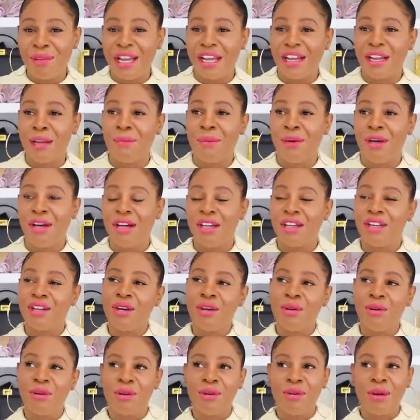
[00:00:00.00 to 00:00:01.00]
bag. I bought a
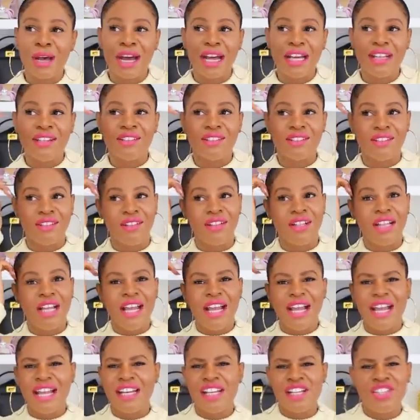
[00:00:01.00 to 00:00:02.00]
Coco handle,
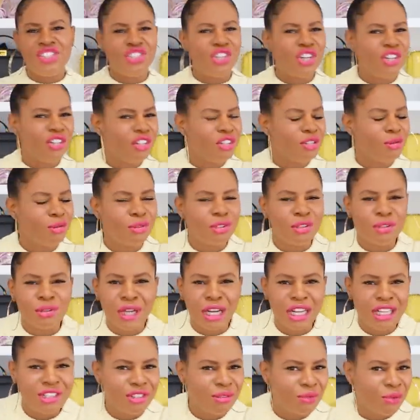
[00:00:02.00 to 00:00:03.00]
and I shared this with you
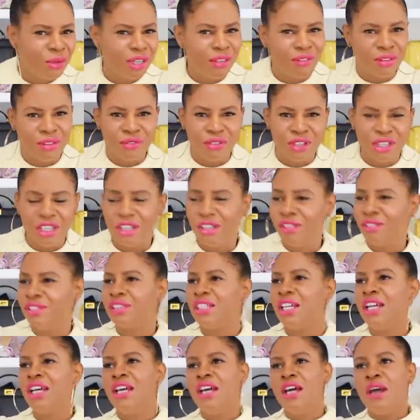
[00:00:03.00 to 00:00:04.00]
guys in one of the
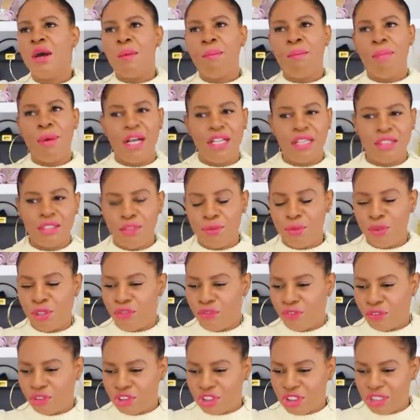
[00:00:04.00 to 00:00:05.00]
videos. Bought this
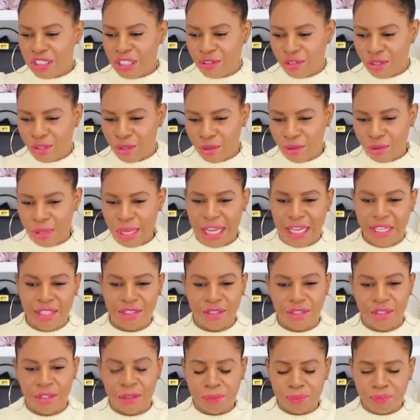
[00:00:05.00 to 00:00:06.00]
beautiful Chanel Coco
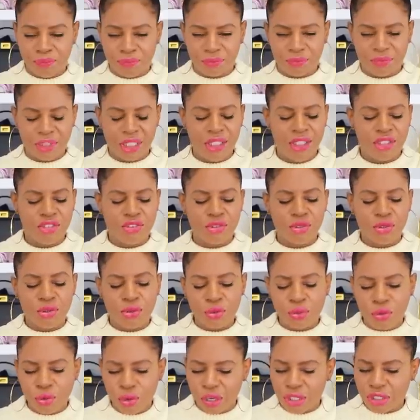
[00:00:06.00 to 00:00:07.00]
handle in this
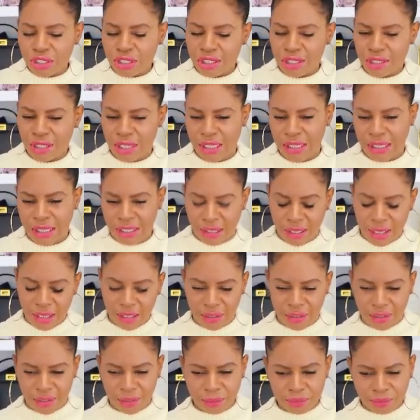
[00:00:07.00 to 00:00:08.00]
gorgeous lilac
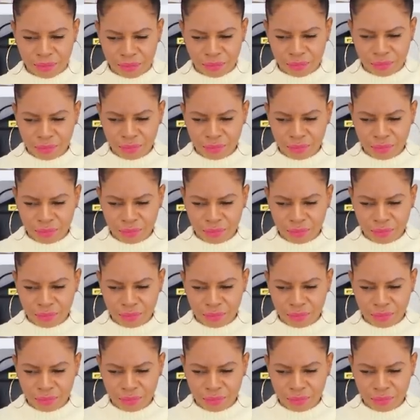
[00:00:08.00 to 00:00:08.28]
color,